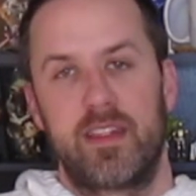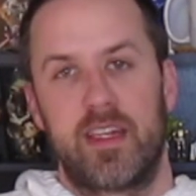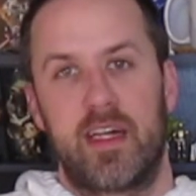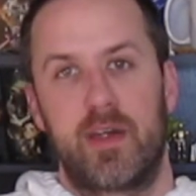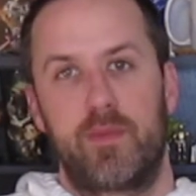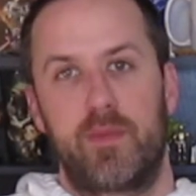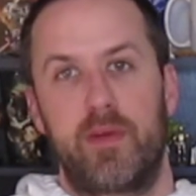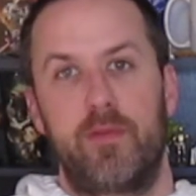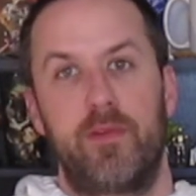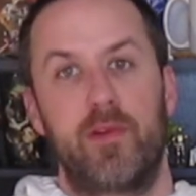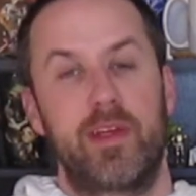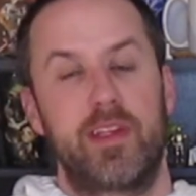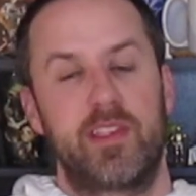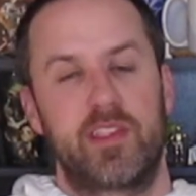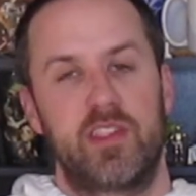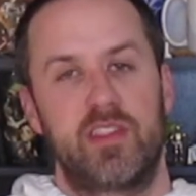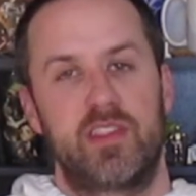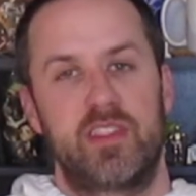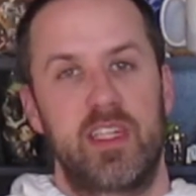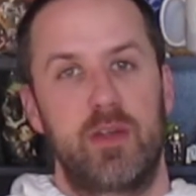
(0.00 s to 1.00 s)
I'd be really
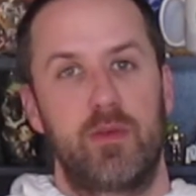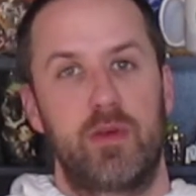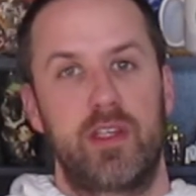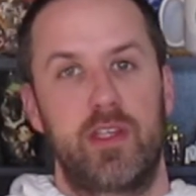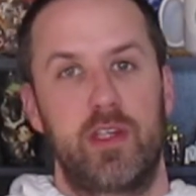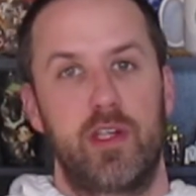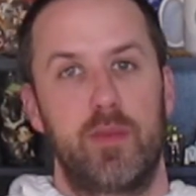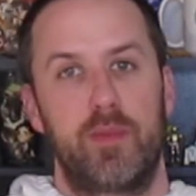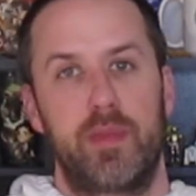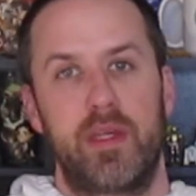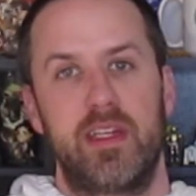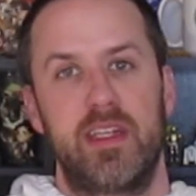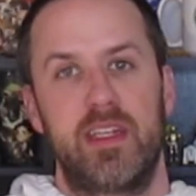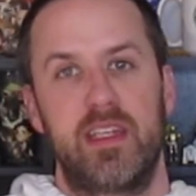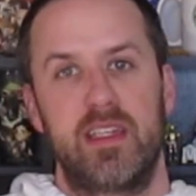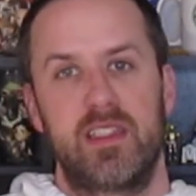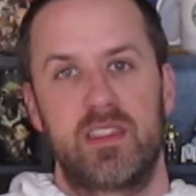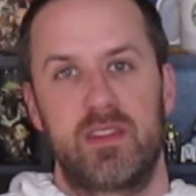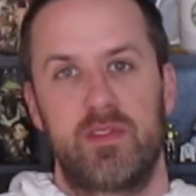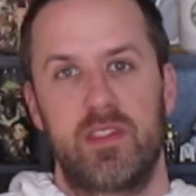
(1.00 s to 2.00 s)
interested to see what your opinion
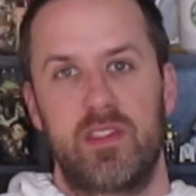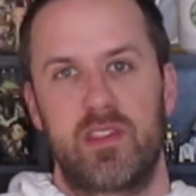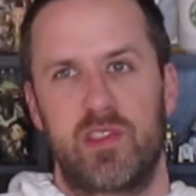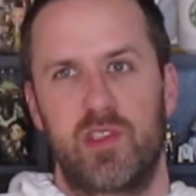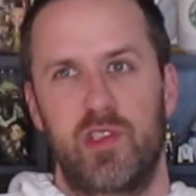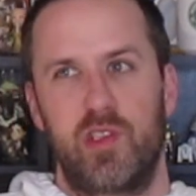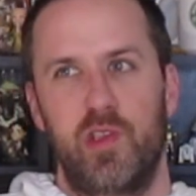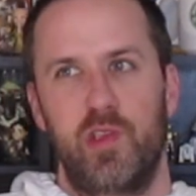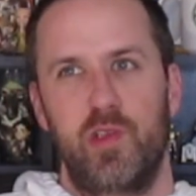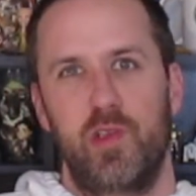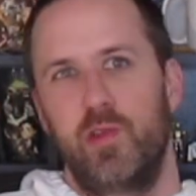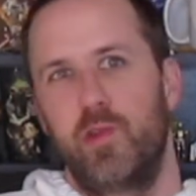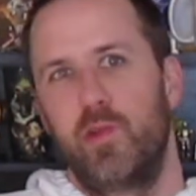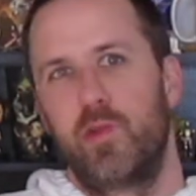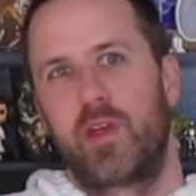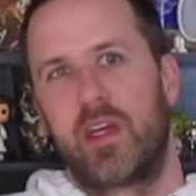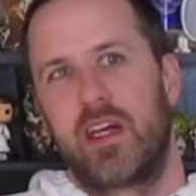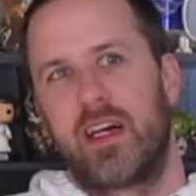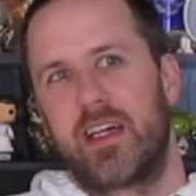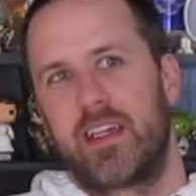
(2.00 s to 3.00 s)
is of this new
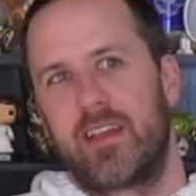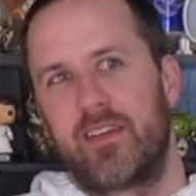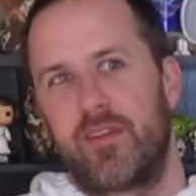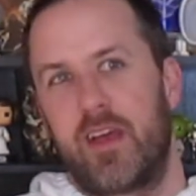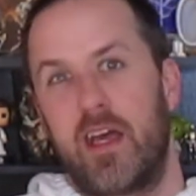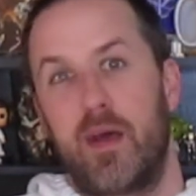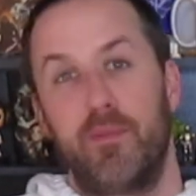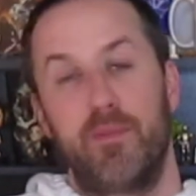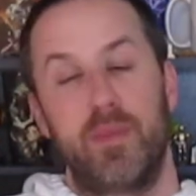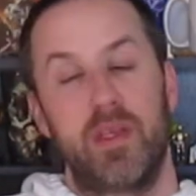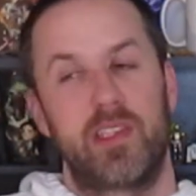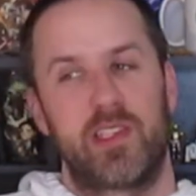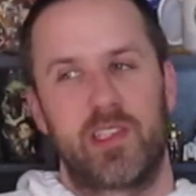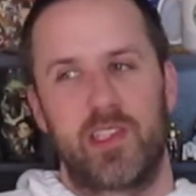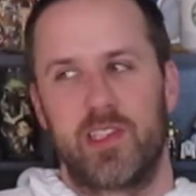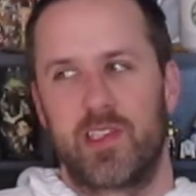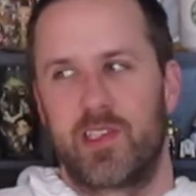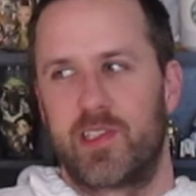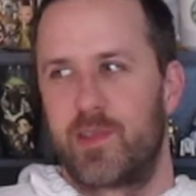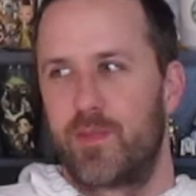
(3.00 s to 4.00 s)
kind of
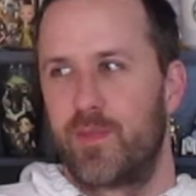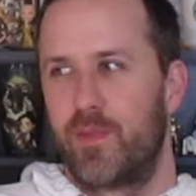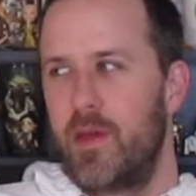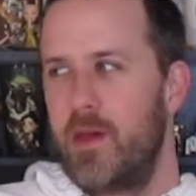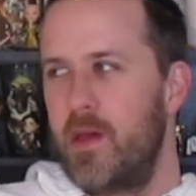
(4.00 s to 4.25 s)
ambitious